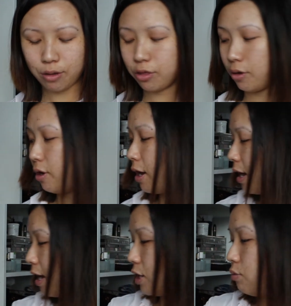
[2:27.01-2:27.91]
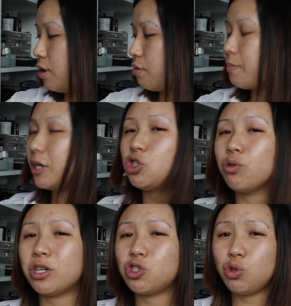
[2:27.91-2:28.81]
So I always make
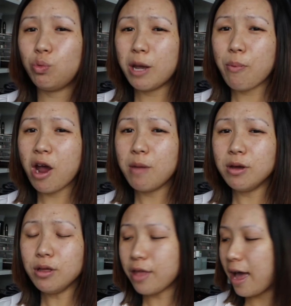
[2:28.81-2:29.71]
sure I do wear primers.